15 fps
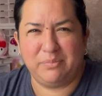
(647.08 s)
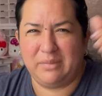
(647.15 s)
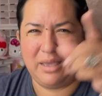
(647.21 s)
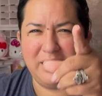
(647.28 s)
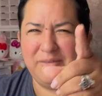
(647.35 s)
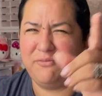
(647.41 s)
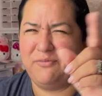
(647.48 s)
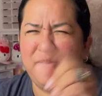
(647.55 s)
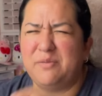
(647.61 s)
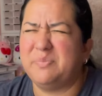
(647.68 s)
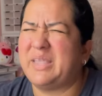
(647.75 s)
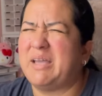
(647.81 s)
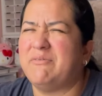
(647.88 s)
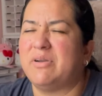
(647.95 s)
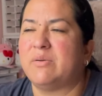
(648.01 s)
I
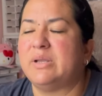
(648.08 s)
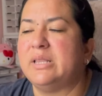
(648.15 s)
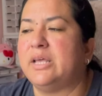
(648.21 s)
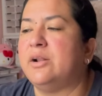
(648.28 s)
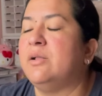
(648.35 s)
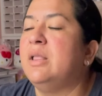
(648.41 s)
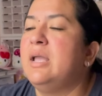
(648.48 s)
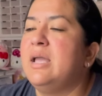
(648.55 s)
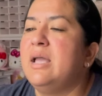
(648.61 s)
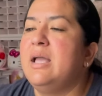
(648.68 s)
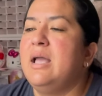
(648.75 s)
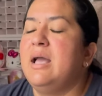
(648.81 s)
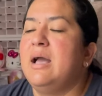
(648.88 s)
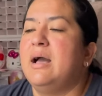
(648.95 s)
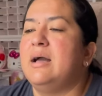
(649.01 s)
filmed very little.
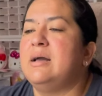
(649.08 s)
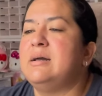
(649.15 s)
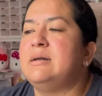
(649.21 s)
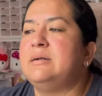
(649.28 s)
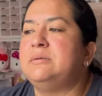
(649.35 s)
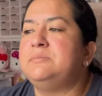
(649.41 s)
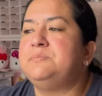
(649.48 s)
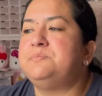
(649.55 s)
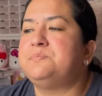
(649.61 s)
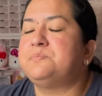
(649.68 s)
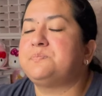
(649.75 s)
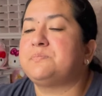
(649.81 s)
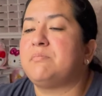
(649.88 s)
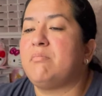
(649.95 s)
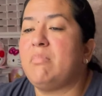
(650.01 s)
And
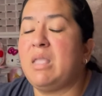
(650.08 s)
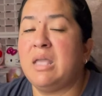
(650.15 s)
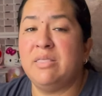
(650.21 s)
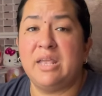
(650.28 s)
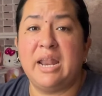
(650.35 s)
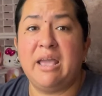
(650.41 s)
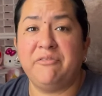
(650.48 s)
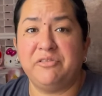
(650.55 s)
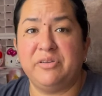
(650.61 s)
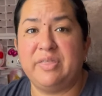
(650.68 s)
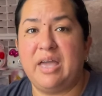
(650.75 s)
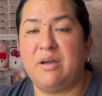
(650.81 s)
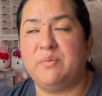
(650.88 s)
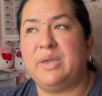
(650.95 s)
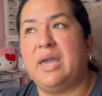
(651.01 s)
then after
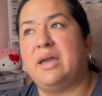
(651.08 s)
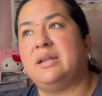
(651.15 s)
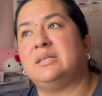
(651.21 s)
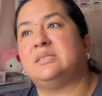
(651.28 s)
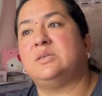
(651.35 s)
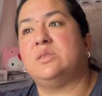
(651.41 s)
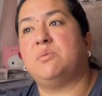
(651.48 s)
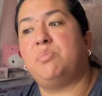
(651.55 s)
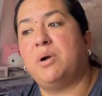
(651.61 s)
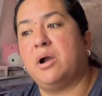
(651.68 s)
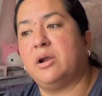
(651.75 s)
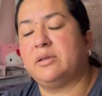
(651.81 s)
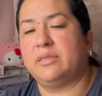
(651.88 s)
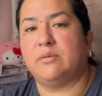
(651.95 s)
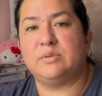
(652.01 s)
that, we headed to the
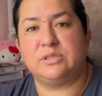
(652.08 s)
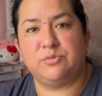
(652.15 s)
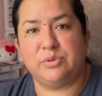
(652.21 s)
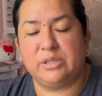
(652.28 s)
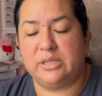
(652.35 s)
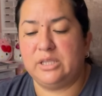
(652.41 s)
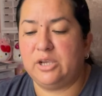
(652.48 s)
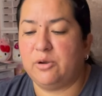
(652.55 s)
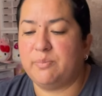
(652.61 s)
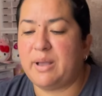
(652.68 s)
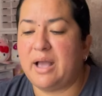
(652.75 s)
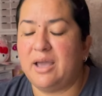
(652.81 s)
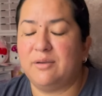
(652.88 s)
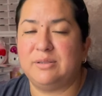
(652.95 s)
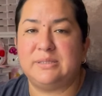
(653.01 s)
park that was really
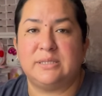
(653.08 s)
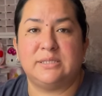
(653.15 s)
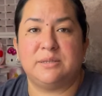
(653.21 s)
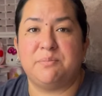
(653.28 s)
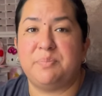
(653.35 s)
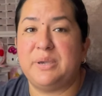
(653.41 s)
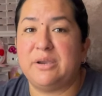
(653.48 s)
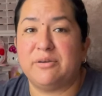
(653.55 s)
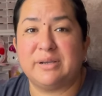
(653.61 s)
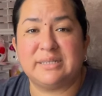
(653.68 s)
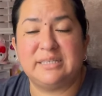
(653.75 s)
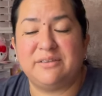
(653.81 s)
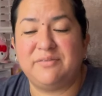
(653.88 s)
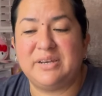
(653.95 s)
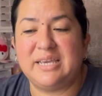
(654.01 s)
nearby. We did some peer
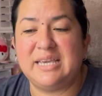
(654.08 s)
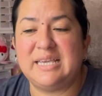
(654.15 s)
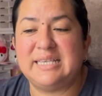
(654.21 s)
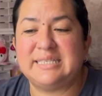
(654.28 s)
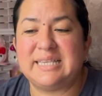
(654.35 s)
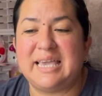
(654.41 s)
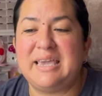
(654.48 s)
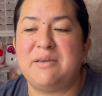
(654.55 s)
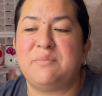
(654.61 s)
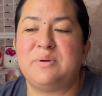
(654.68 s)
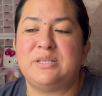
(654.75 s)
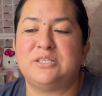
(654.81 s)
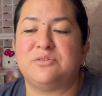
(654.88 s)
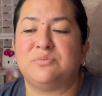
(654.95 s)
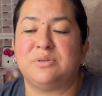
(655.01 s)
activities. It
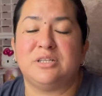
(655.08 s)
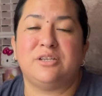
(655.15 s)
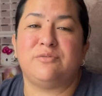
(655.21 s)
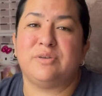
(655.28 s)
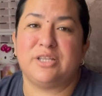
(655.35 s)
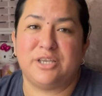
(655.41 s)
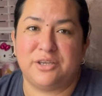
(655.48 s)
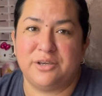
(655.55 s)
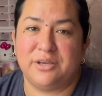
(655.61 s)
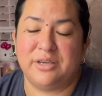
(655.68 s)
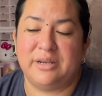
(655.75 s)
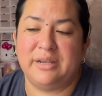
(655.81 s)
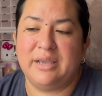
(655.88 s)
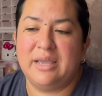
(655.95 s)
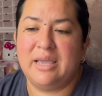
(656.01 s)
was really
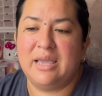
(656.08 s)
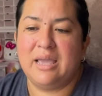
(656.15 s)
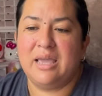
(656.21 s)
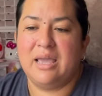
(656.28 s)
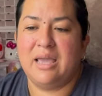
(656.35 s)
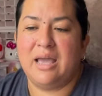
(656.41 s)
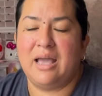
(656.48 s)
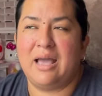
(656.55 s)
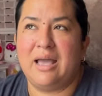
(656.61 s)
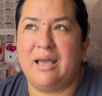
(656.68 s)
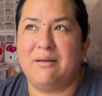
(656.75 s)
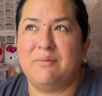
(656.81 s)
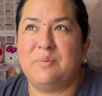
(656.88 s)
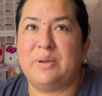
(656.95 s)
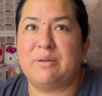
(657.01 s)
good.
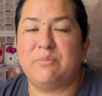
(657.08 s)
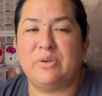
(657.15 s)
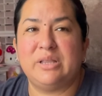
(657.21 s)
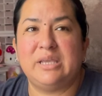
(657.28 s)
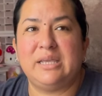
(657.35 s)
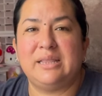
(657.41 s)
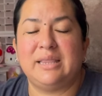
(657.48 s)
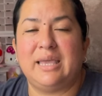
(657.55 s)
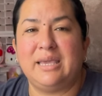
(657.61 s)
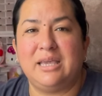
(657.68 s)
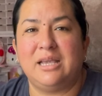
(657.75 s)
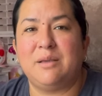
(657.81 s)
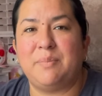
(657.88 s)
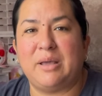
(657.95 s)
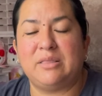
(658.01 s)
What I'm really
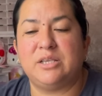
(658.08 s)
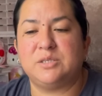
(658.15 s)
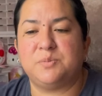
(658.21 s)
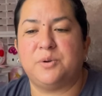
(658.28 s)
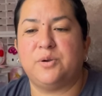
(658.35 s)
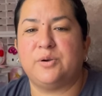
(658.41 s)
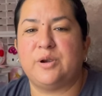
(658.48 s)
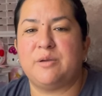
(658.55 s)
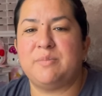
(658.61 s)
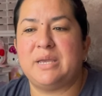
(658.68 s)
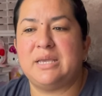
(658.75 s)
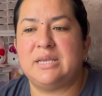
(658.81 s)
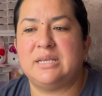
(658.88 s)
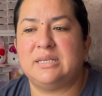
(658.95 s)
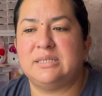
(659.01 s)
liking about this program
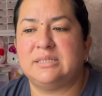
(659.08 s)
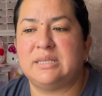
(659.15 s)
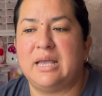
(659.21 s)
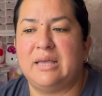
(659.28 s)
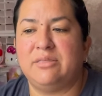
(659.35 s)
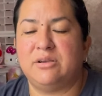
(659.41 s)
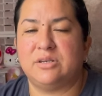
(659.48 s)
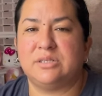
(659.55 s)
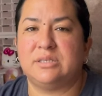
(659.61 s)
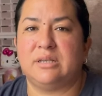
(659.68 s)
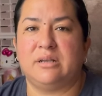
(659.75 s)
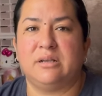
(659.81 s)
is there's